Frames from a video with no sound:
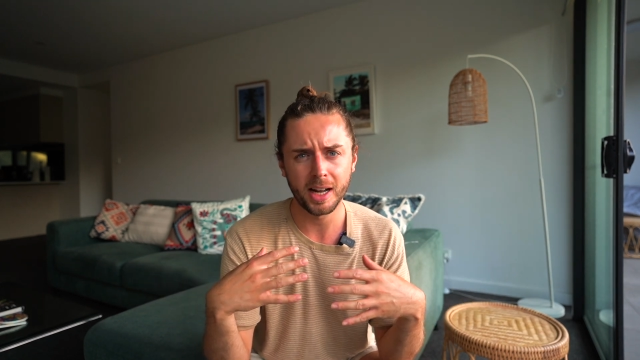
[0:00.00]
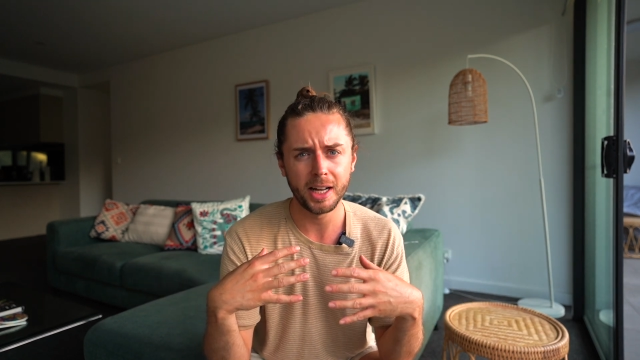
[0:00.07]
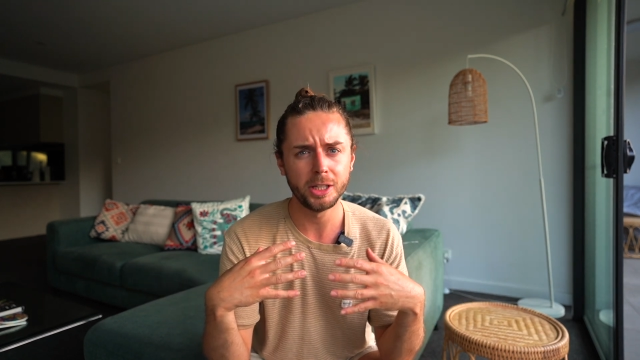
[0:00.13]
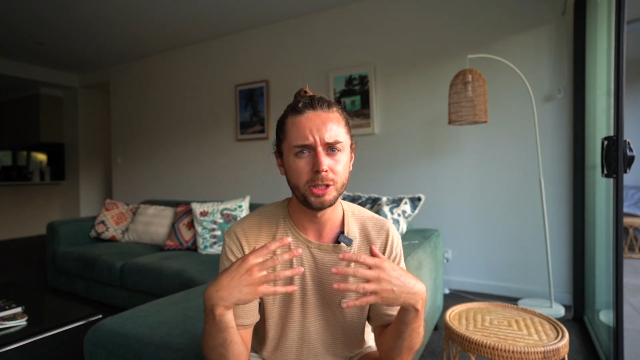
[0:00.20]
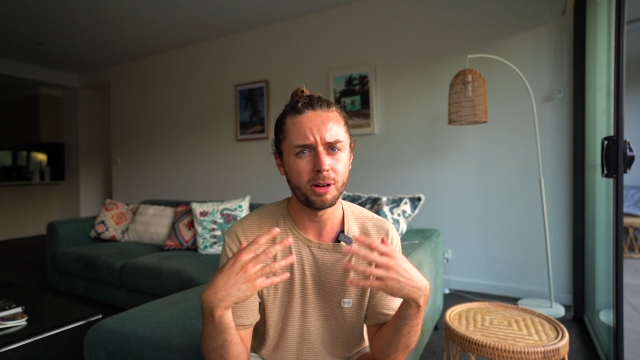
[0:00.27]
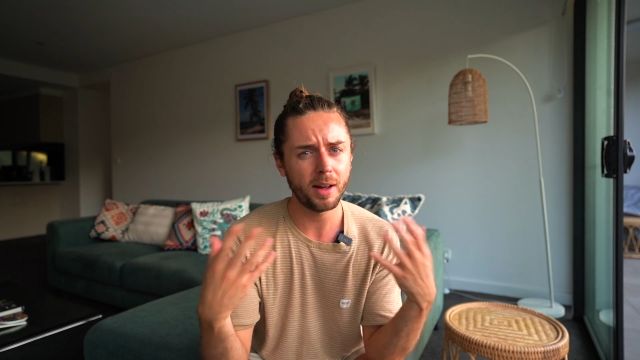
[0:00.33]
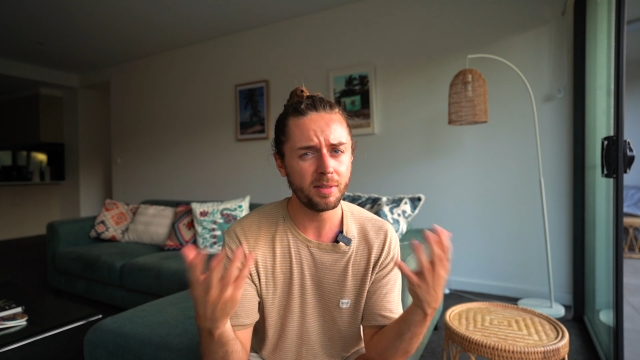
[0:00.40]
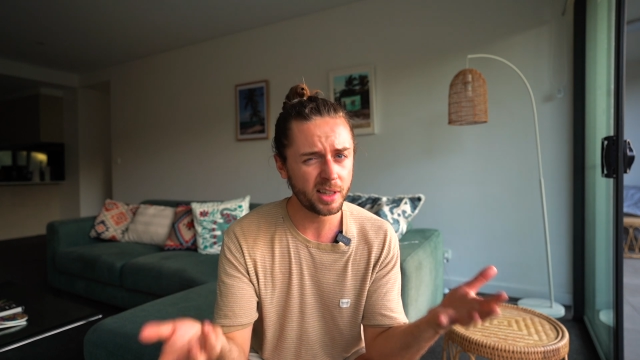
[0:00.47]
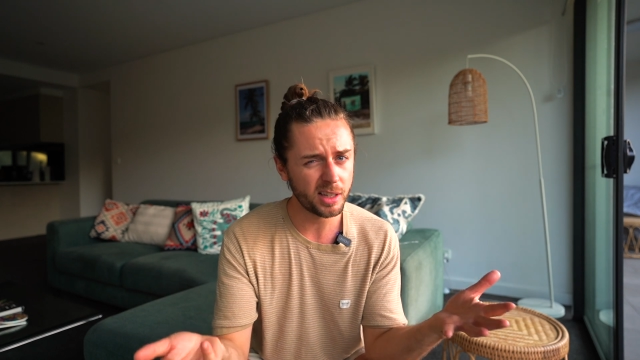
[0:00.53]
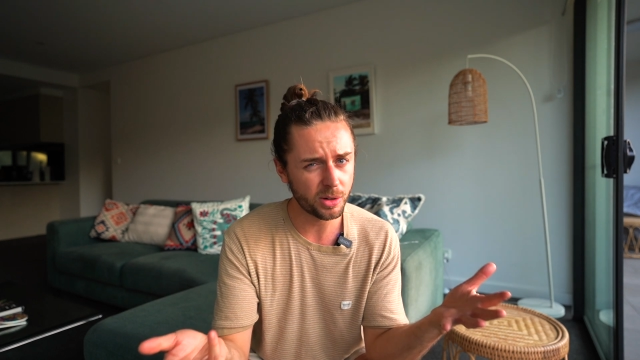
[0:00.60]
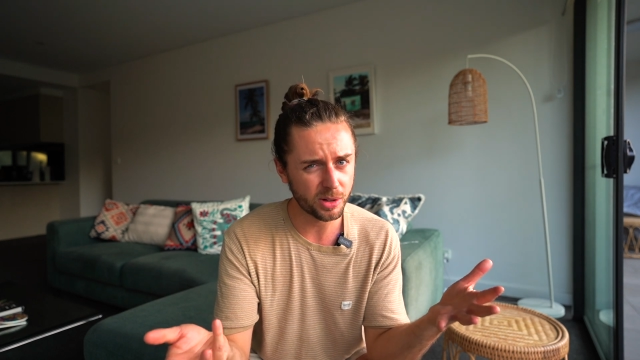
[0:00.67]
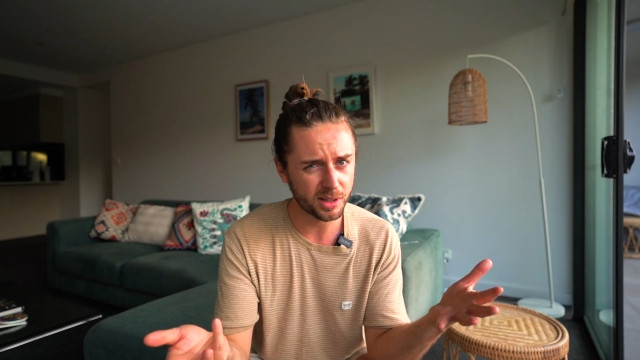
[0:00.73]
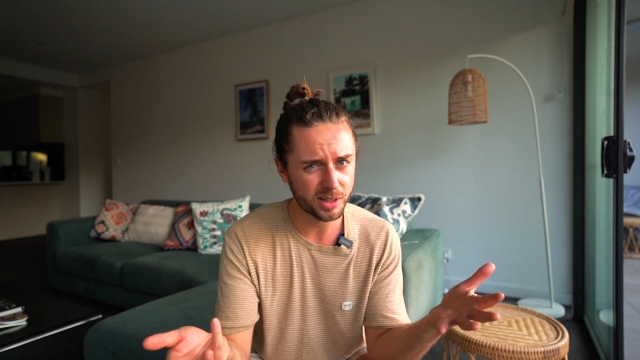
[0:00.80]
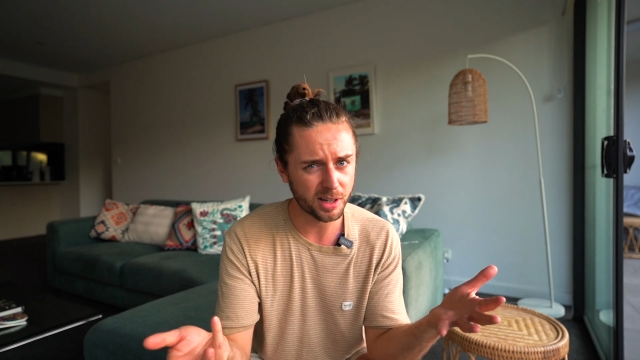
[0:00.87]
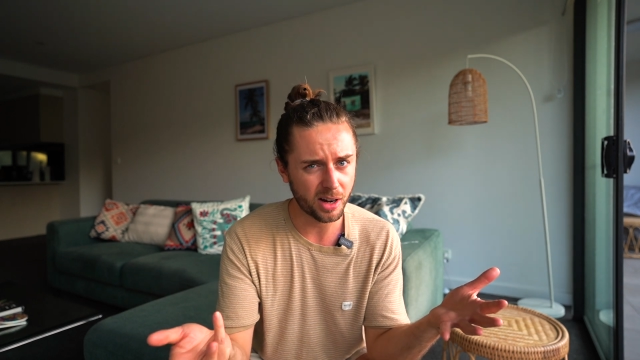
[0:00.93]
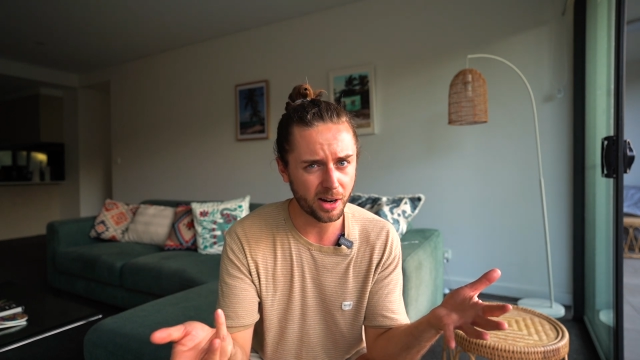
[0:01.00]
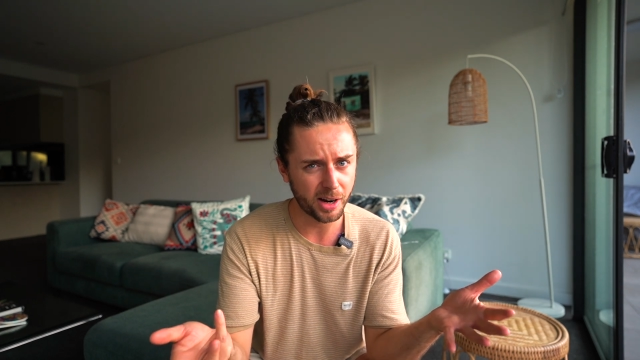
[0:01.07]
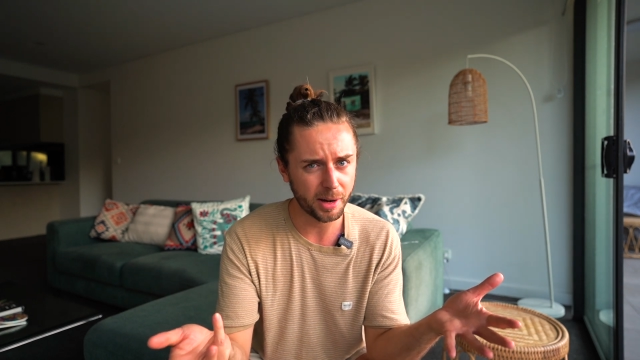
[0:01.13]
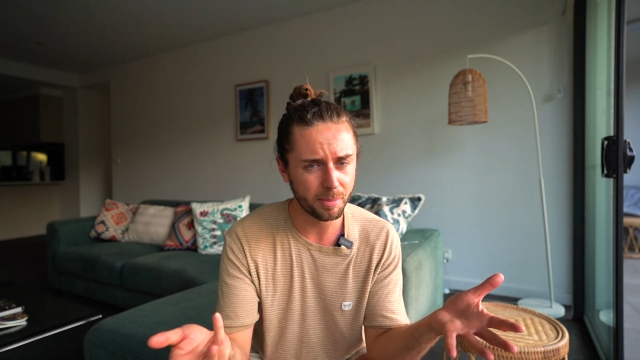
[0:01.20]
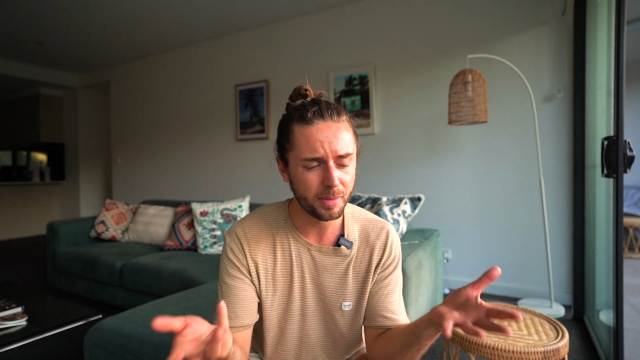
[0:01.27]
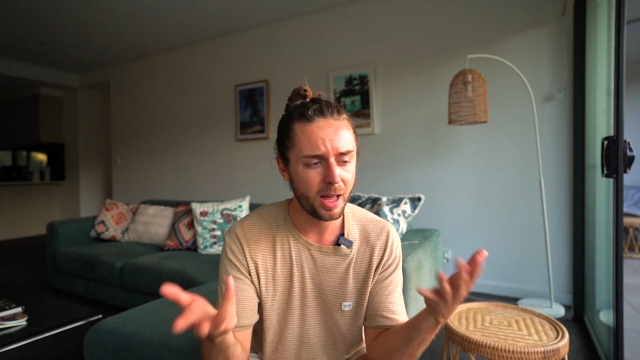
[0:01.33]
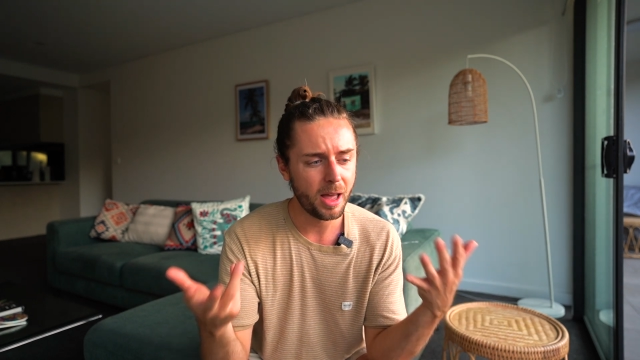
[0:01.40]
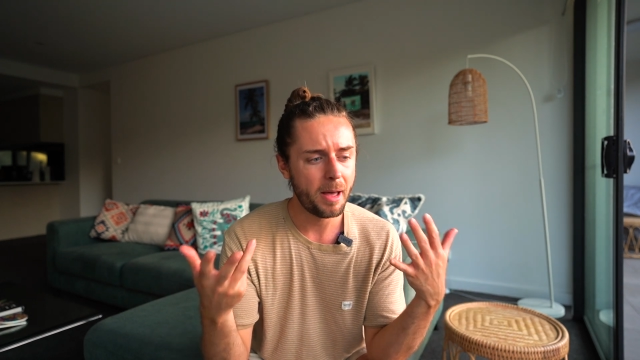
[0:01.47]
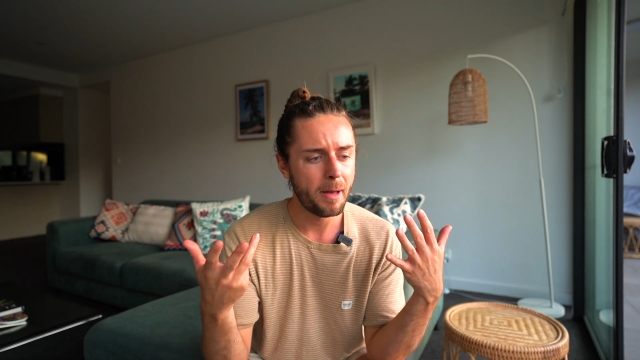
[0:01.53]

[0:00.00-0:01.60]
and traveling all the time